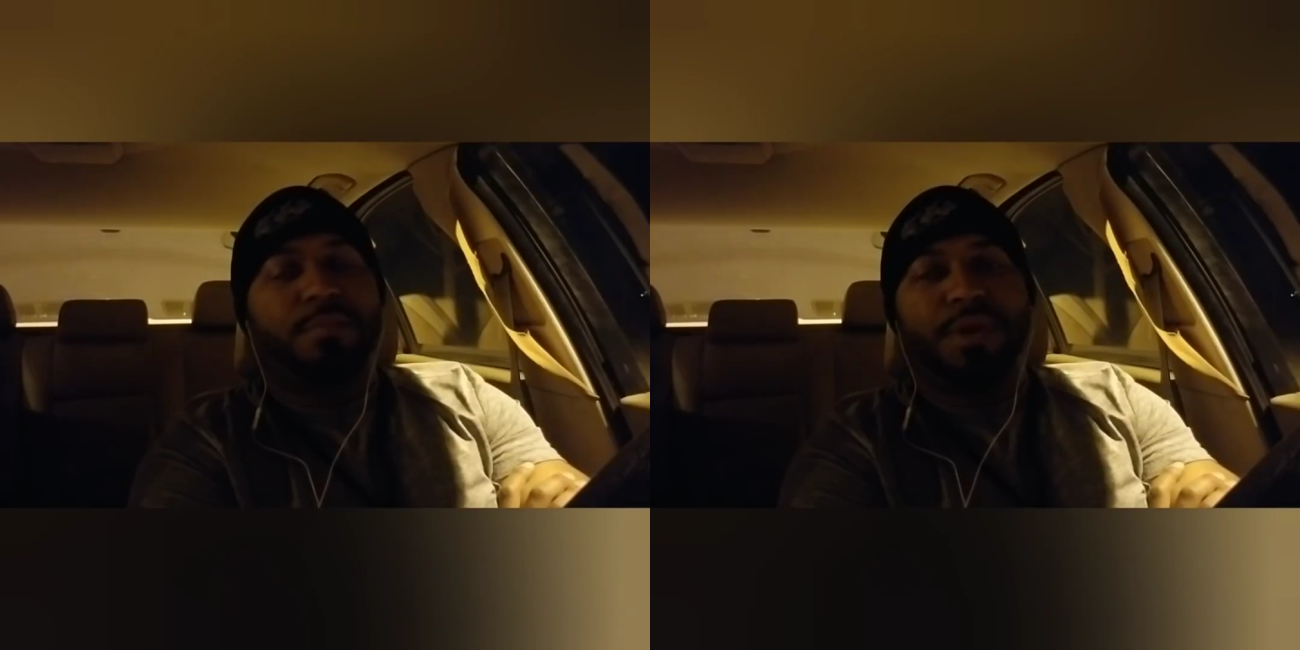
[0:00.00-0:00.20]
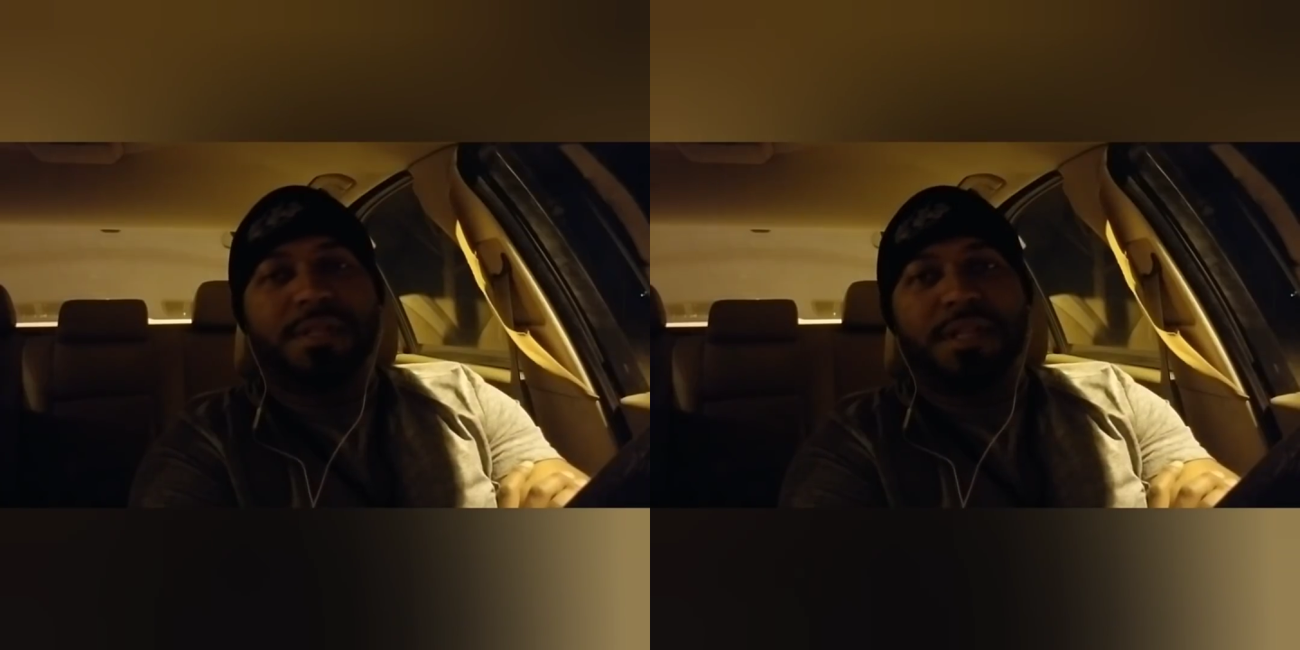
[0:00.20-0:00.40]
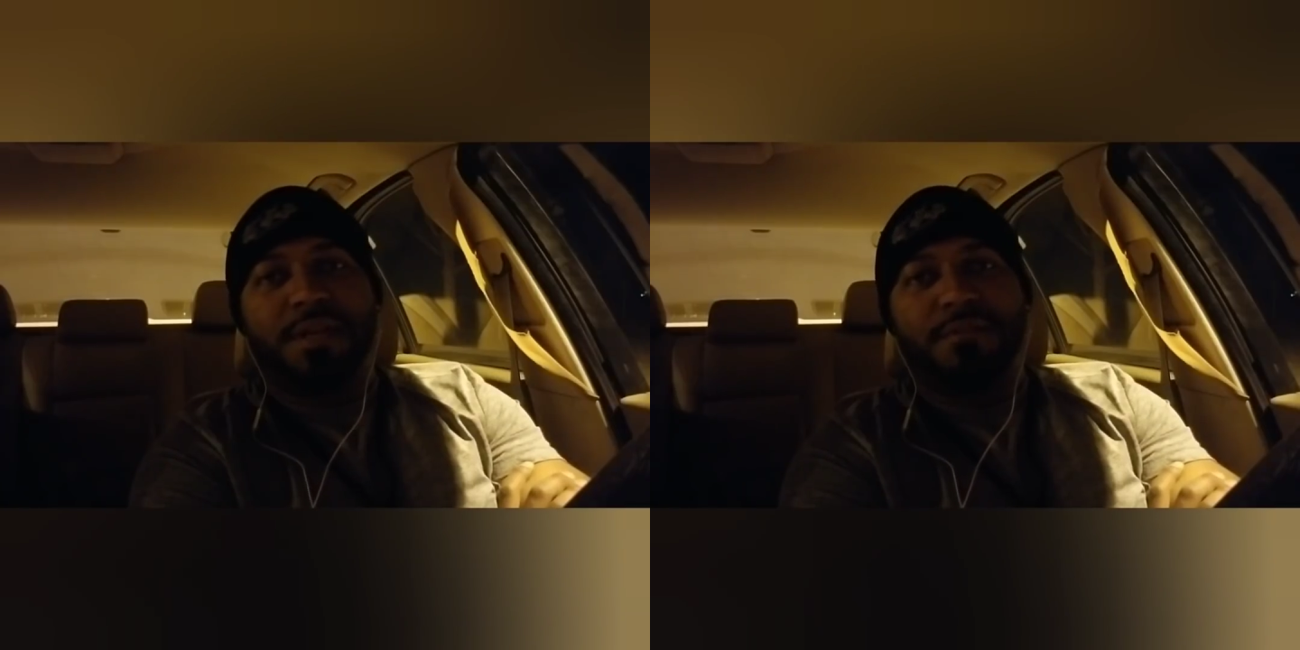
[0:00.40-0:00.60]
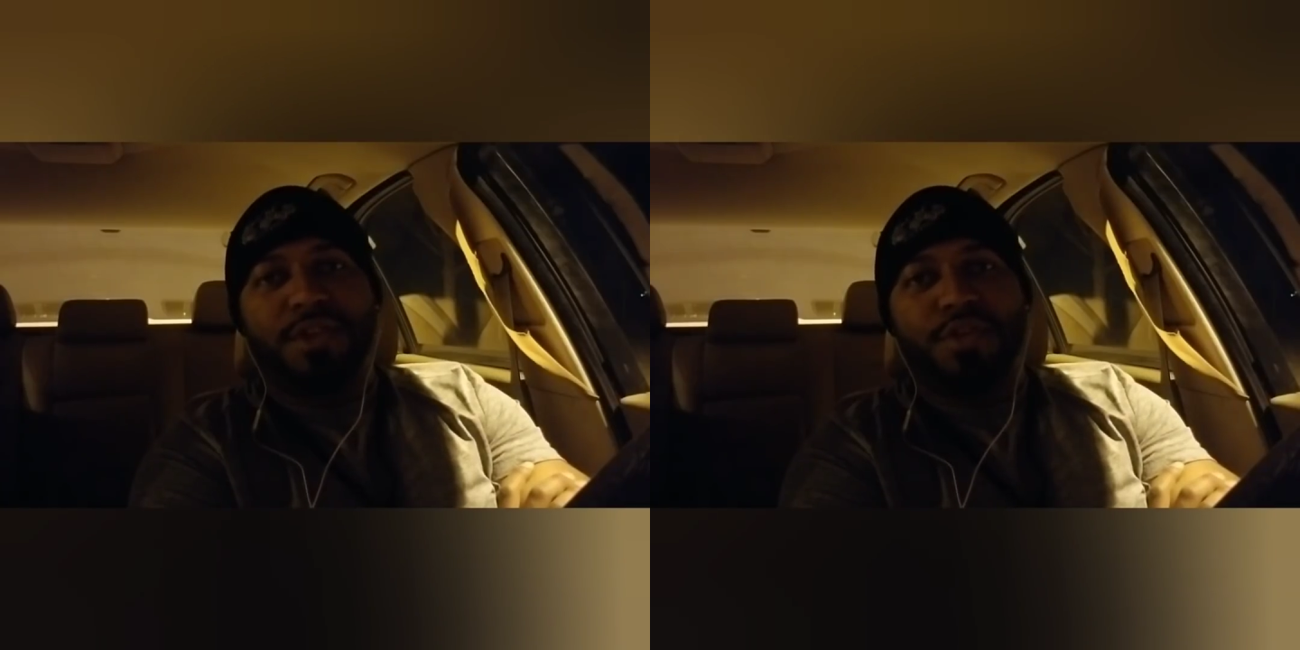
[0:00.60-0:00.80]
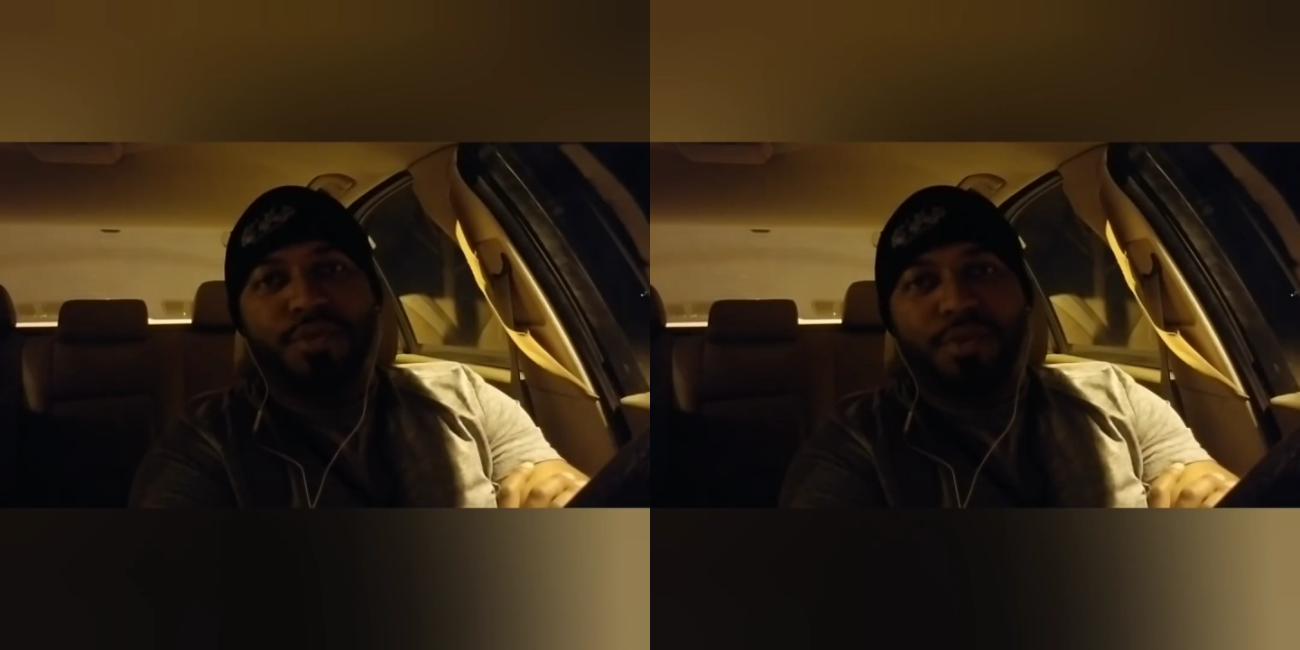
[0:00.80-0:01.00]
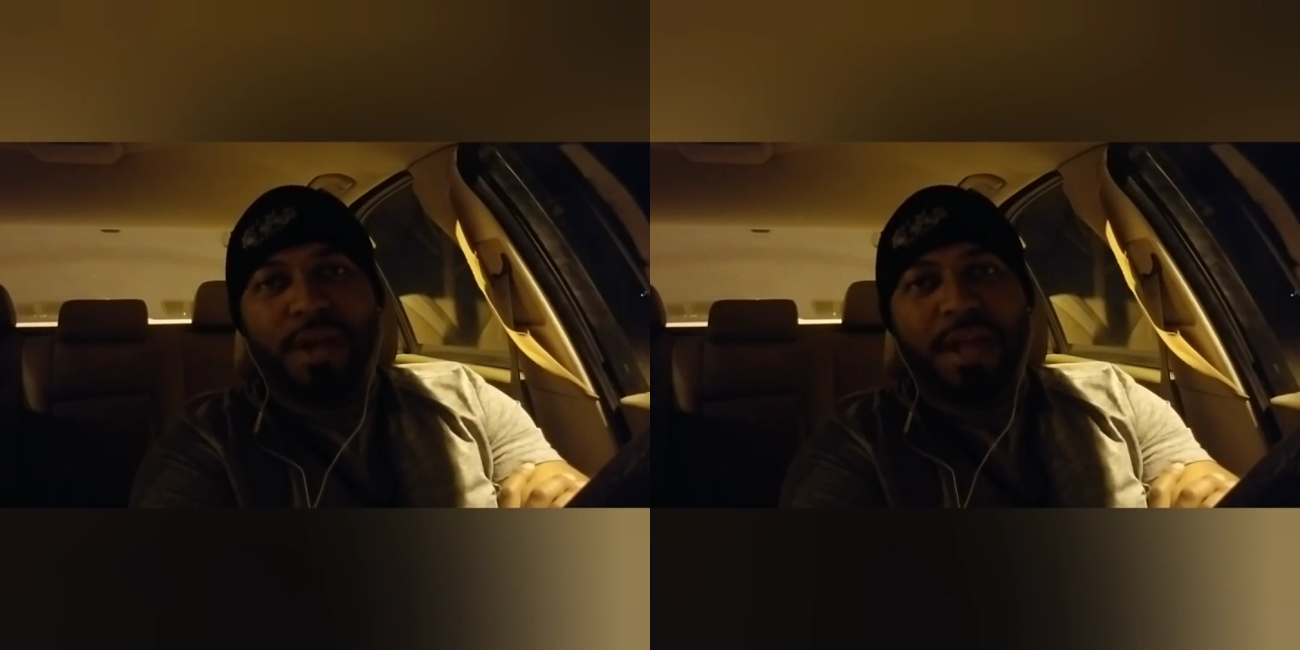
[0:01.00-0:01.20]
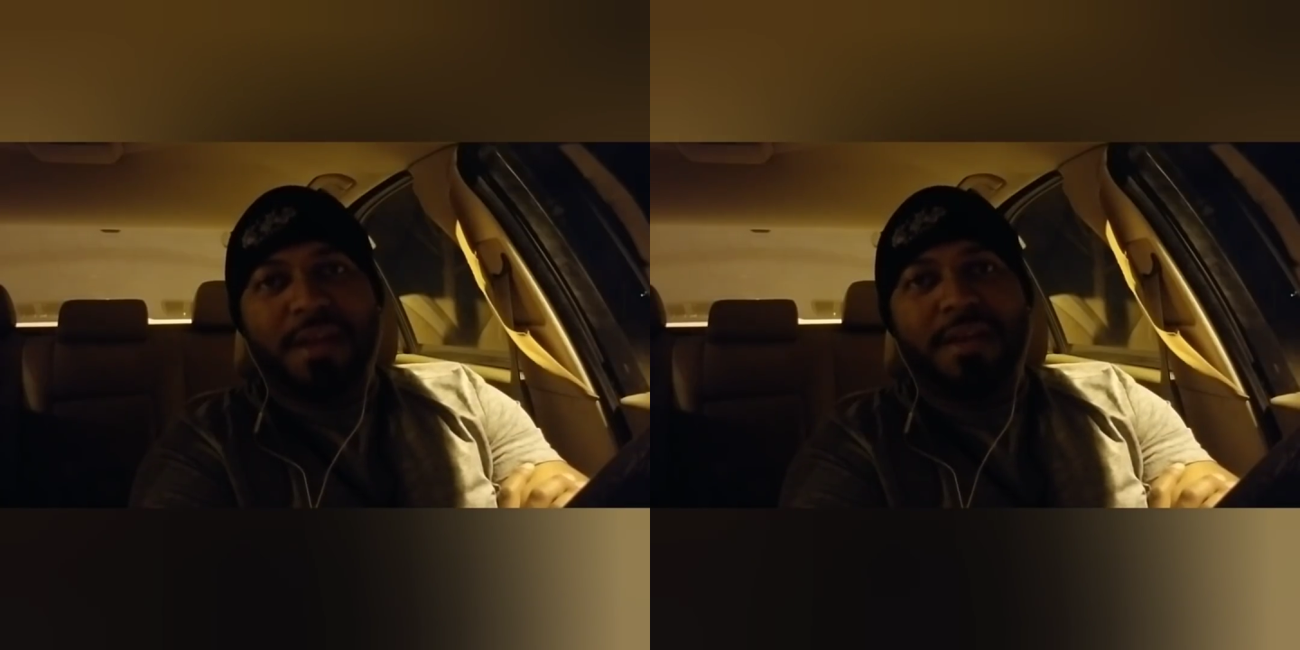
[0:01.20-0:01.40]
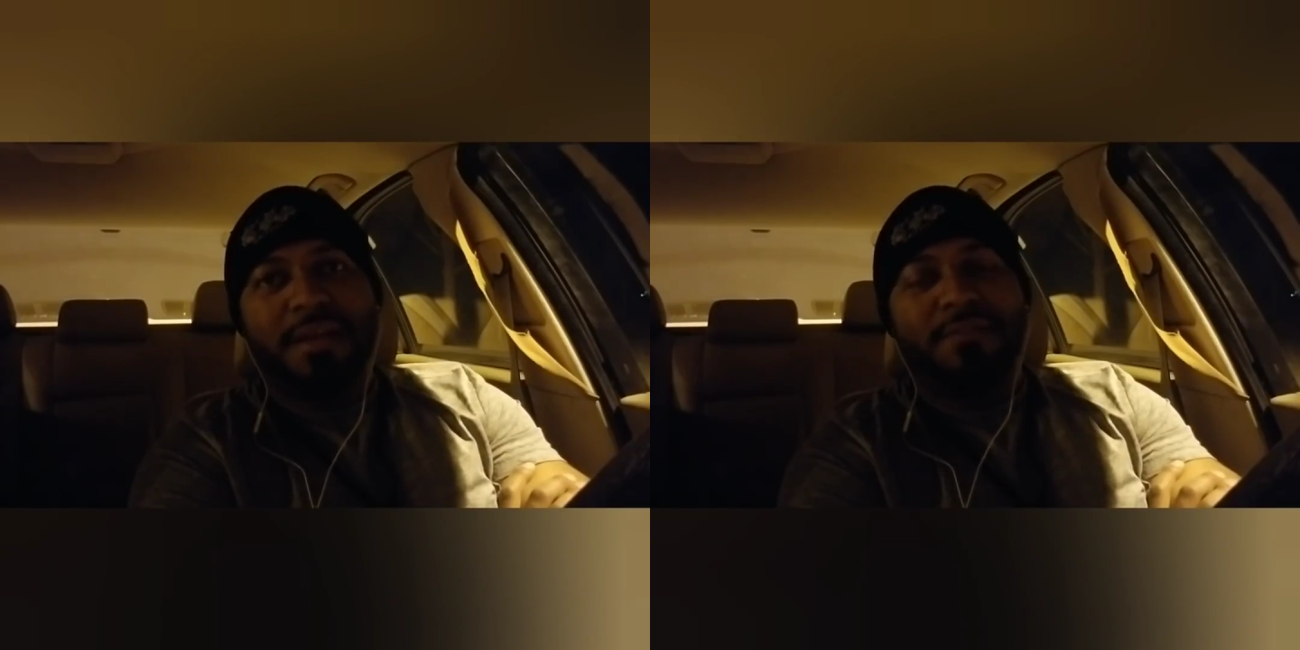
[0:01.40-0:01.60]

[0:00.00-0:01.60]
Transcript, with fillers: president of the Ukraine,